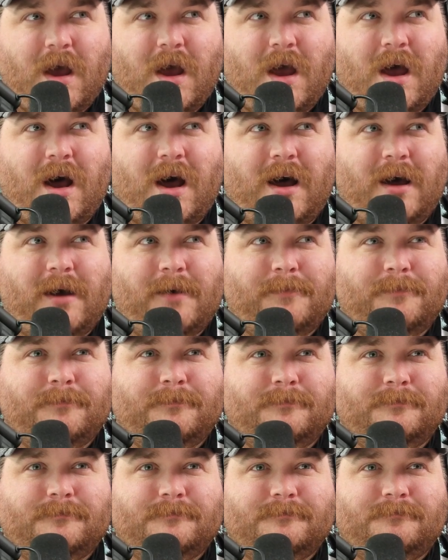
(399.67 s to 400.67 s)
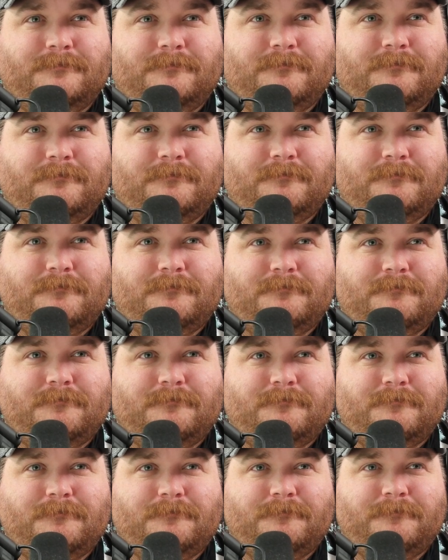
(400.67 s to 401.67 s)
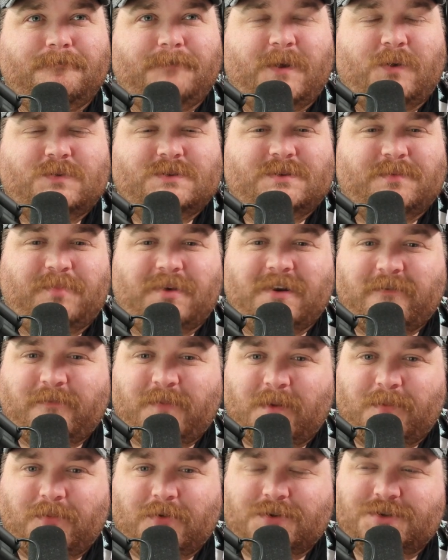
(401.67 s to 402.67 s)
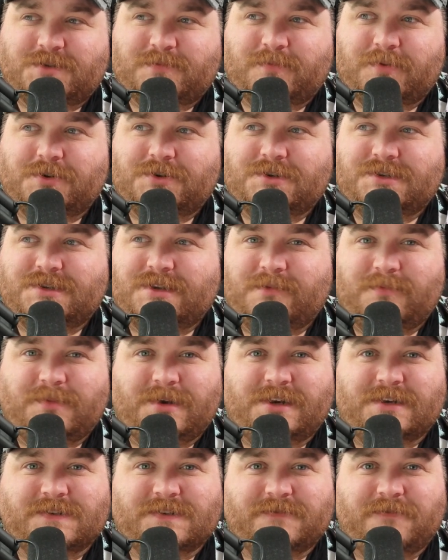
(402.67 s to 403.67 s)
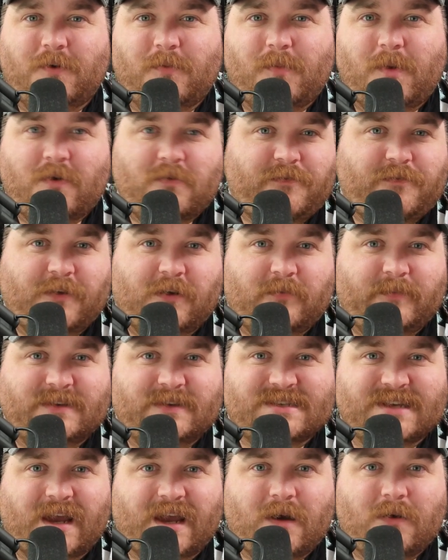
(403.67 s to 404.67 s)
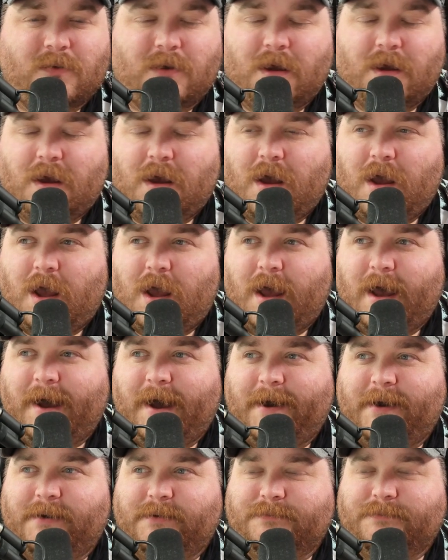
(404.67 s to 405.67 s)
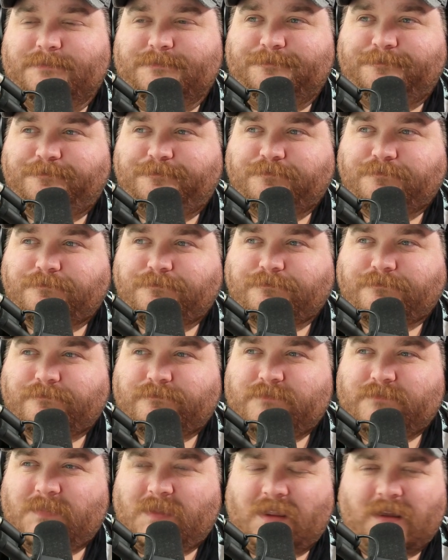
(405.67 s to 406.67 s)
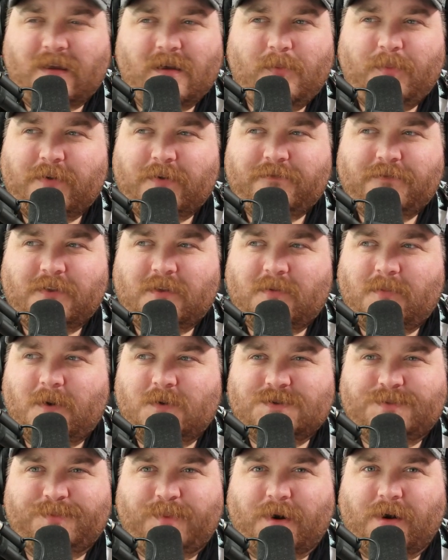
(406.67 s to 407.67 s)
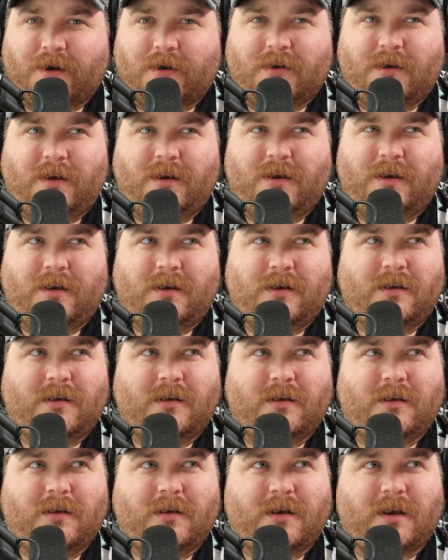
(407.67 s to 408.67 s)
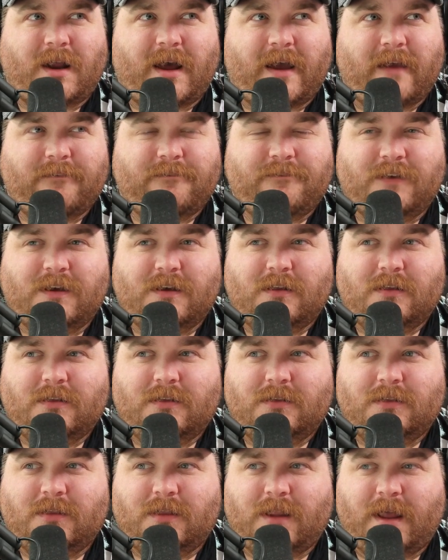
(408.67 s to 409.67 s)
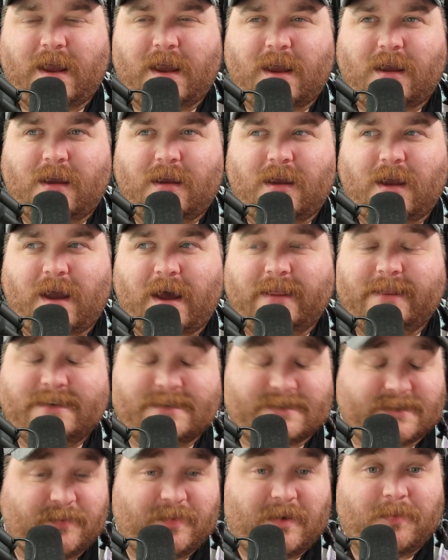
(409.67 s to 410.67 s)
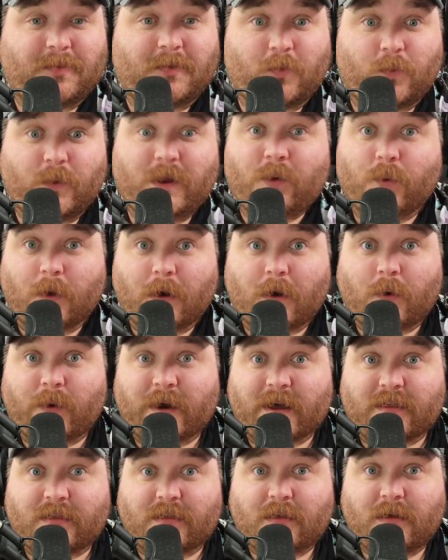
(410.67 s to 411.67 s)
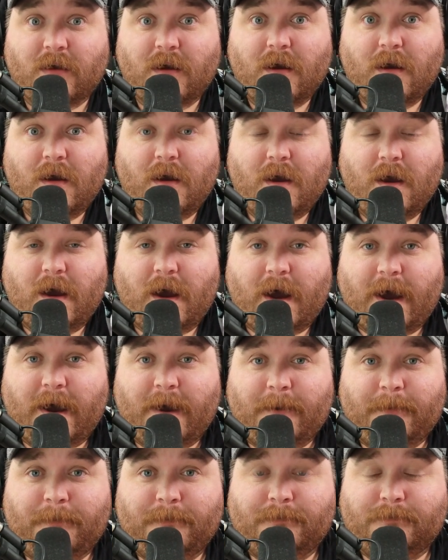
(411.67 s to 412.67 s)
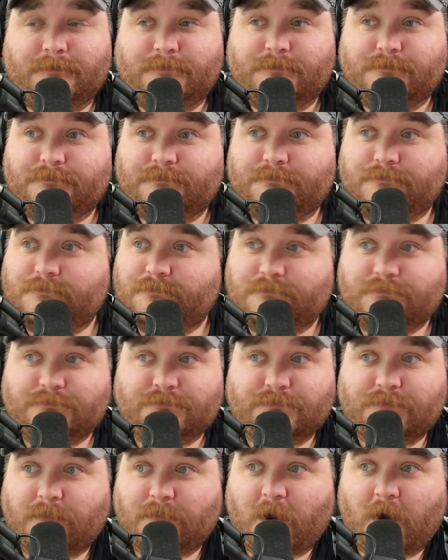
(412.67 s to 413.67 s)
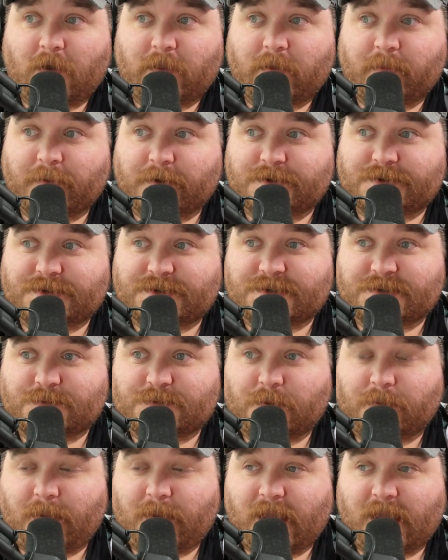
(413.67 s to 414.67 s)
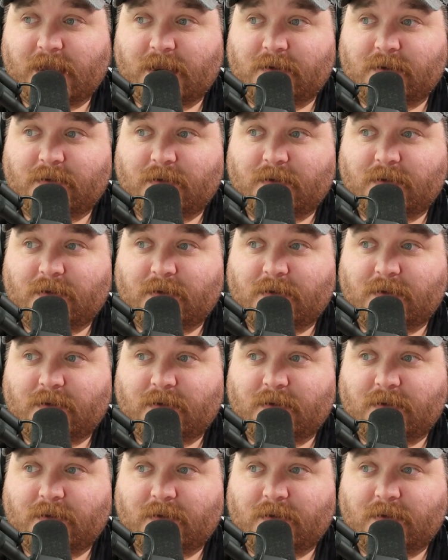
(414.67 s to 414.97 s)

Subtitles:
There was a bit of people just purchasing because FOMO, fear of missing out. But for the most part, I feel like at least the people that we work with, all the purchases were made